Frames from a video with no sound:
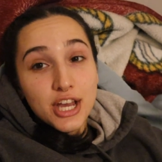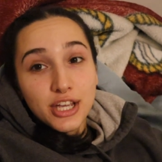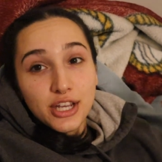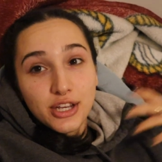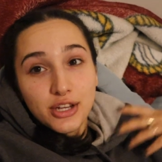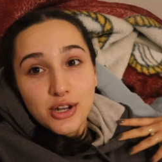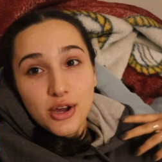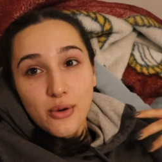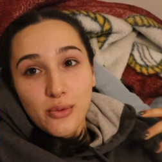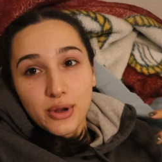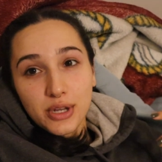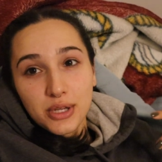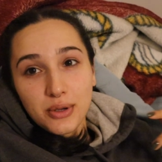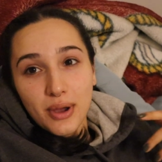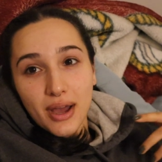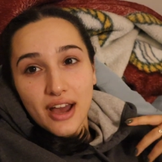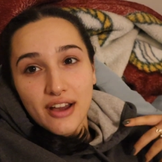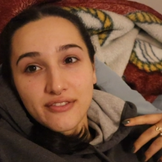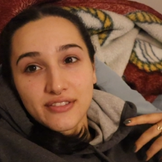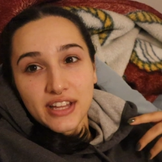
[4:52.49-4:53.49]
You know, when you
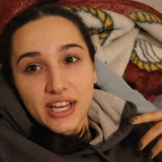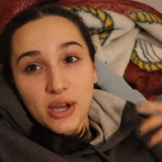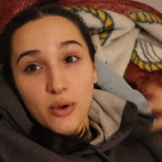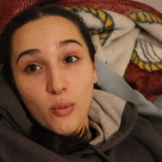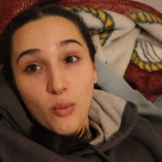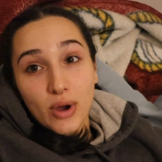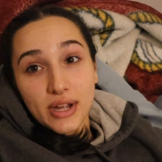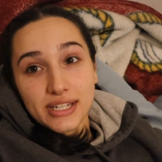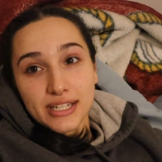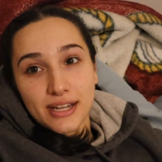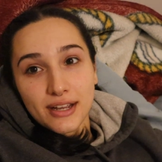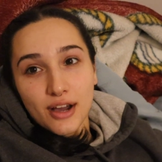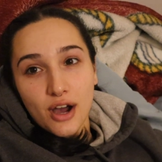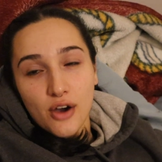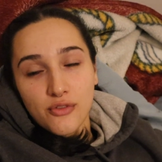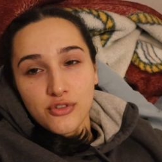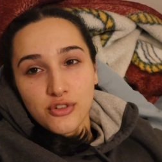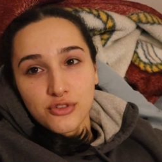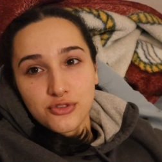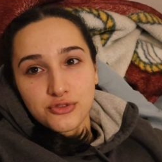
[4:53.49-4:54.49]
have like one day
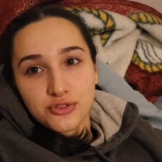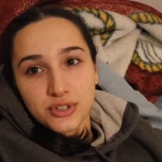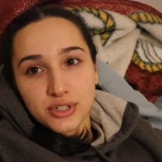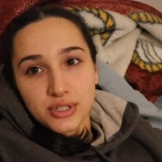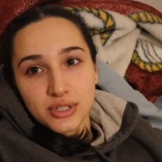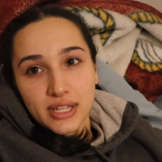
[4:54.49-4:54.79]
off of